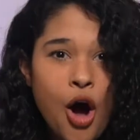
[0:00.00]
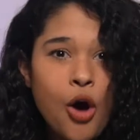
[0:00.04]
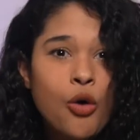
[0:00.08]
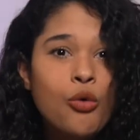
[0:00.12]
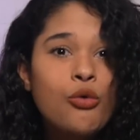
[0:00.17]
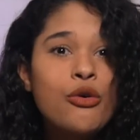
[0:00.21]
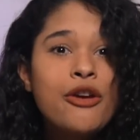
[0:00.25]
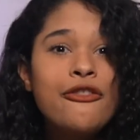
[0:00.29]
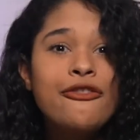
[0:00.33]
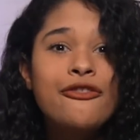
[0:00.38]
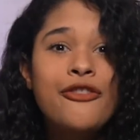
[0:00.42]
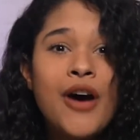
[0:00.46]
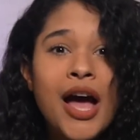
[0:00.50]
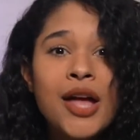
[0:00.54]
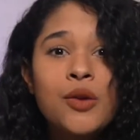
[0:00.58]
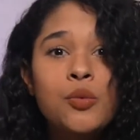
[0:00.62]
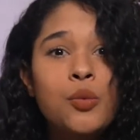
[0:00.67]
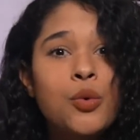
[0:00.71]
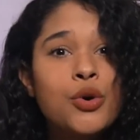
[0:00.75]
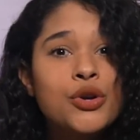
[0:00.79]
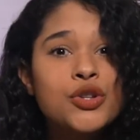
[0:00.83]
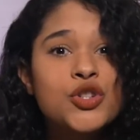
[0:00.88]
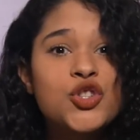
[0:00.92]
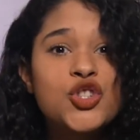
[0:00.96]
We find
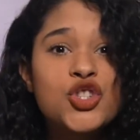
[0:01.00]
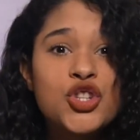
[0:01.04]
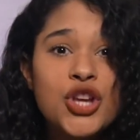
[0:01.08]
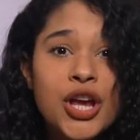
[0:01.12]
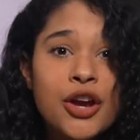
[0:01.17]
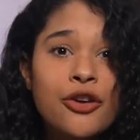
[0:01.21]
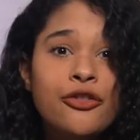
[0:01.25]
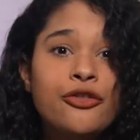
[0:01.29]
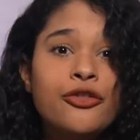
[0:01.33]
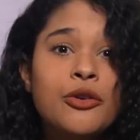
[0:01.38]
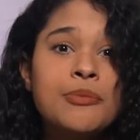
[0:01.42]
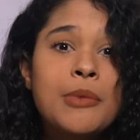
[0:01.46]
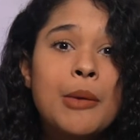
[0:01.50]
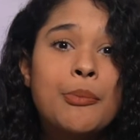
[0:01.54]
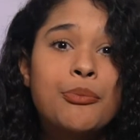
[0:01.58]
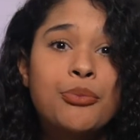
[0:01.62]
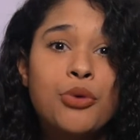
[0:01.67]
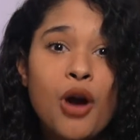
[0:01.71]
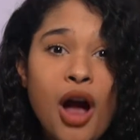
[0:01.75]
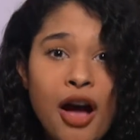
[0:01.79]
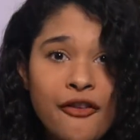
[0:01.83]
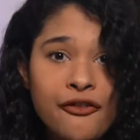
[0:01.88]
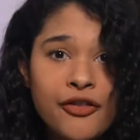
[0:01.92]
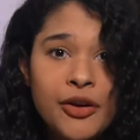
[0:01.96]
words shared from a
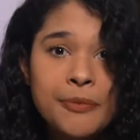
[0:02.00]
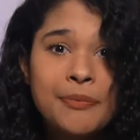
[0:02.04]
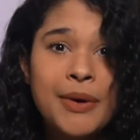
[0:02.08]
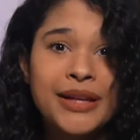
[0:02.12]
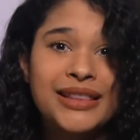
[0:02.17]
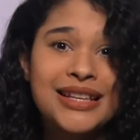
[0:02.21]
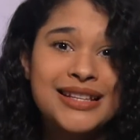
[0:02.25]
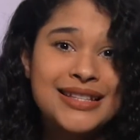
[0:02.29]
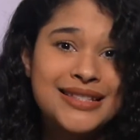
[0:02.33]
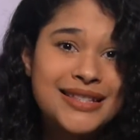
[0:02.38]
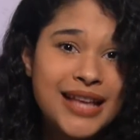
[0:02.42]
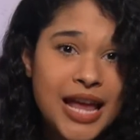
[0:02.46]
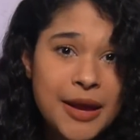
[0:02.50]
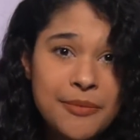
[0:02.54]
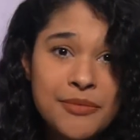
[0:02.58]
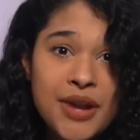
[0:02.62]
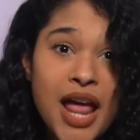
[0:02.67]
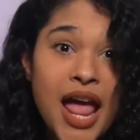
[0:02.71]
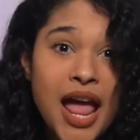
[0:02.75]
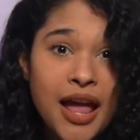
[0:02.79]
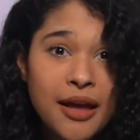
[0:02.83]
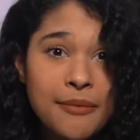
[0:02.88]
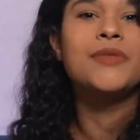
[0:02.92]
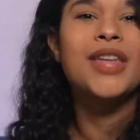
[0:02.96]
prophet by the same
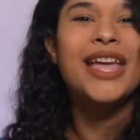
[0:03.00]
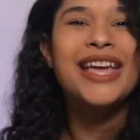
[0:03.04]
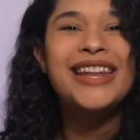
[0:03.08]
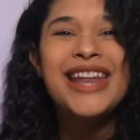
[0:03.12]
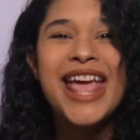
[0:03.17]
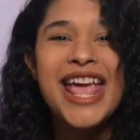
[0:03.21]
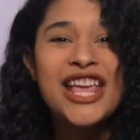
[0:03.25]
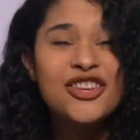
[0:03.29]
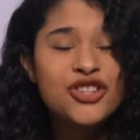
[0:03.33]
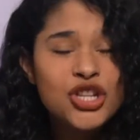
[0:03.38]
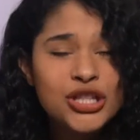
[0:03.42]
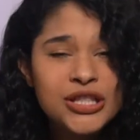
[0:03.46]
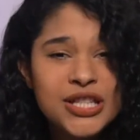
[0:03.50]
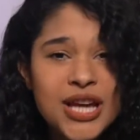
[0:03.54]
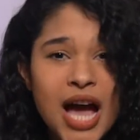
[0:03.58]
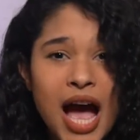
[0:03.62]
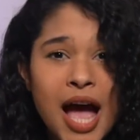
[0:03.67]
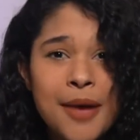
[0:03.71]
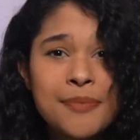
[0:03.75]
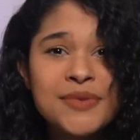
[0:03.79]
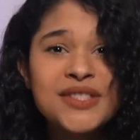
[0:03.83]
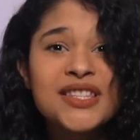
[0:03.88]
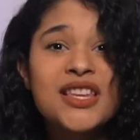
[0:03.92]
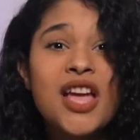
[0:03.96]
name. In ancient
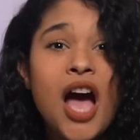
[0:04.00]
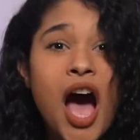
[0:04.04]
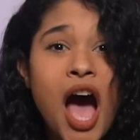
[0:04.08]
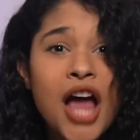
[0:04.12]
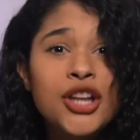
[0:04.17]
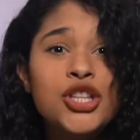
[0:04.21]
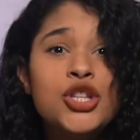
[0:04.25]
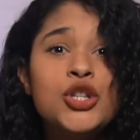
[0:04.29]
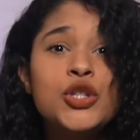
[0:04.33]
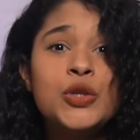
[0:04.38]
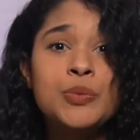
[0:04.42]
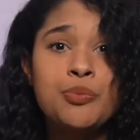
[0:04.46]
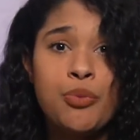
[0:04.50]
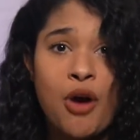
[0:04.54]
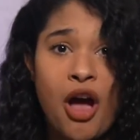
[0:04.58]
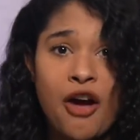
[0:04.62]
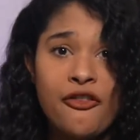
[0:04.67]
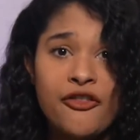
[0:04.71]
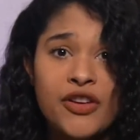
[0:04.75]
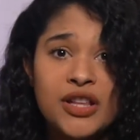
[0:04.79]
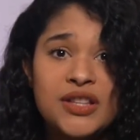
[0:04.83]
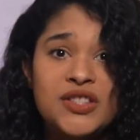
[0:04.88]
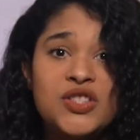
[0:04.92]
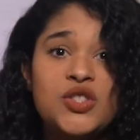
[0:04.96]
times, God used
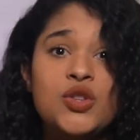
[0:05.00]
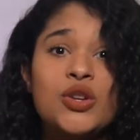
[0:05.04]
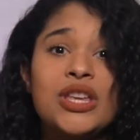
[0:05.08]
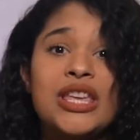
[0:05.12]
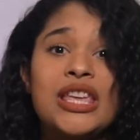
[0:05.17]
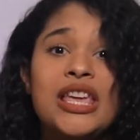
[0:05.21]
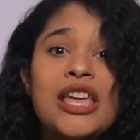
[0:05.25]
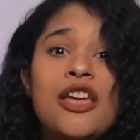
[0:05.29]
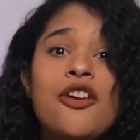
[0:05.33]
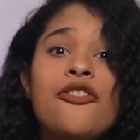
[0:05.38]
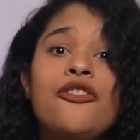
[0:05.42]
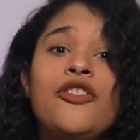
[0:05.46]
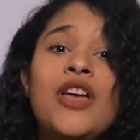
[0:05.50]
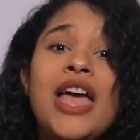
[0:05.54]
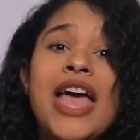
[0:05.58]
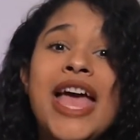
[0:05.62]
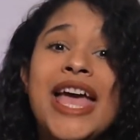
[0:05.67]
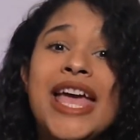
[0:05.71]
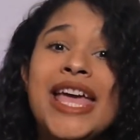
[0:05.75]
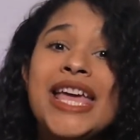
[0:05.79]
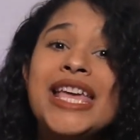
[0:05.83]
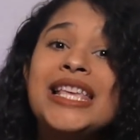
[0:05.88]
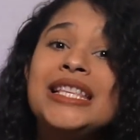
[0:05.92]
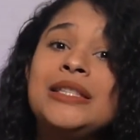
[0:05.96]
prophets to give
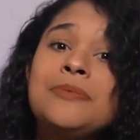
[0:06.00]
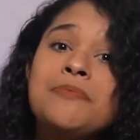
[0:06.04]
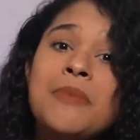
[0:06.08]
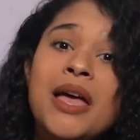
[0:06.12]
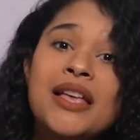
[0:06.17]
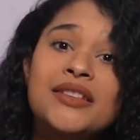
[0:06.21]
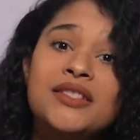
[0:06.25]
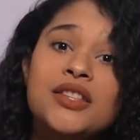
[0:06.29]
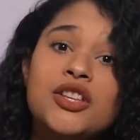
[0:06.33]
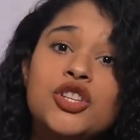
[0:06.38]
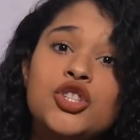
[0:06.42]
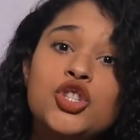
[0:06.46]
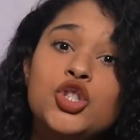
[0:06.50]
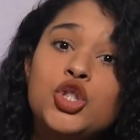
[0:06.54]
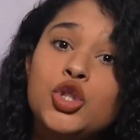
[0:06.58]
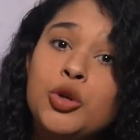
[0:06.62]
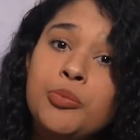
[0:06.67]
his message to